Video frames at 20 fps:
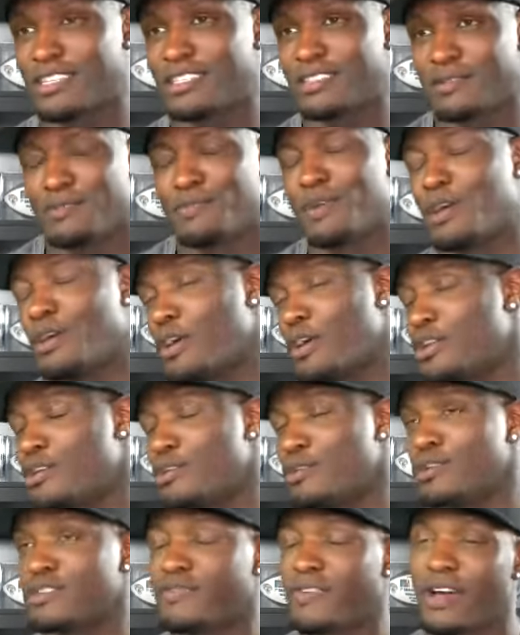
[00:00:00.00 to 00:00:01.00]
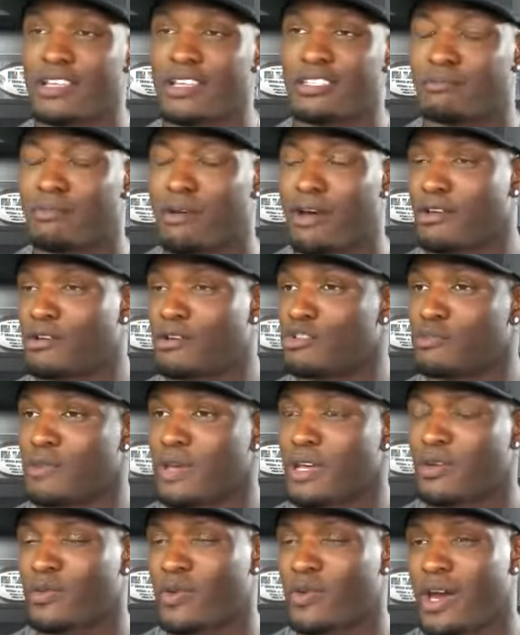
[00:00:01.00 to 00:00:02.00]
You know, all you do is find somebody who's
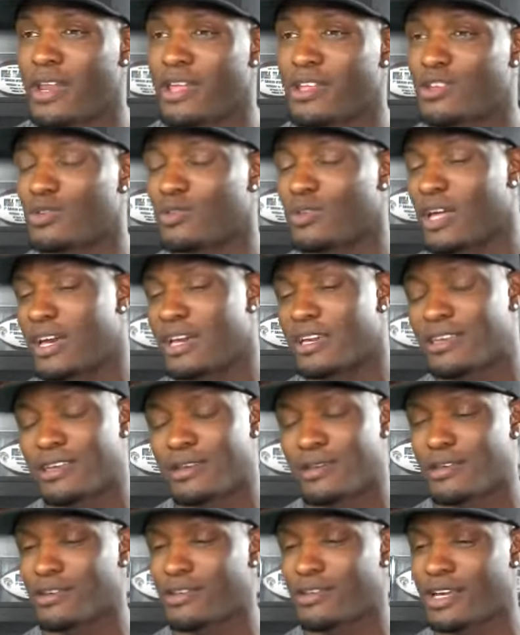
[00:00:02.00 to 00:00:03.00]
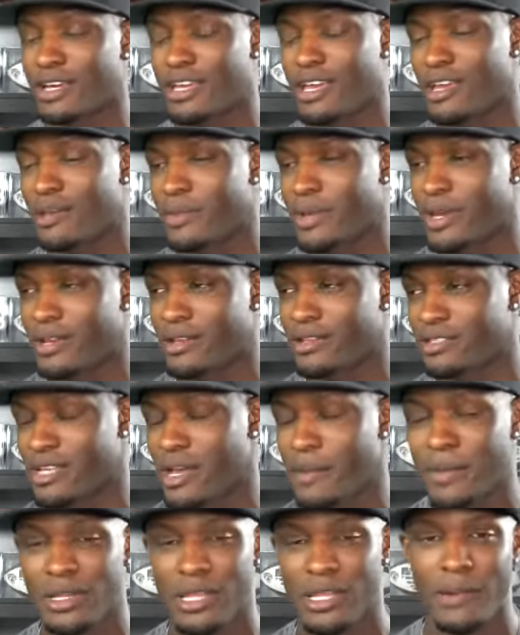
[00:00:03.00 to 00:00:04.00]
making wine that you like, and you're like, "Hey, man, slap
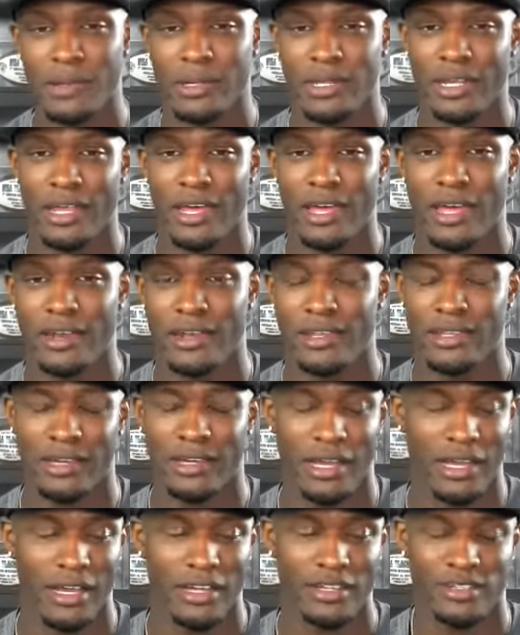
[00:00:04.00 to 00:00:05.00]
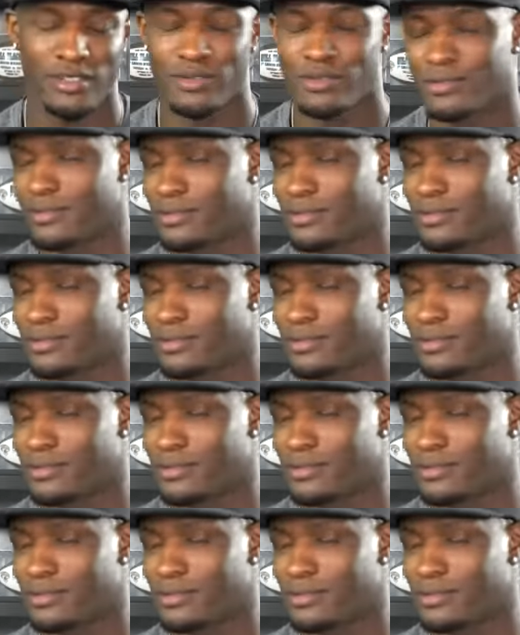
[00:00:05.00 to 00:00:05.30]
my label on that." They're like, "I got you."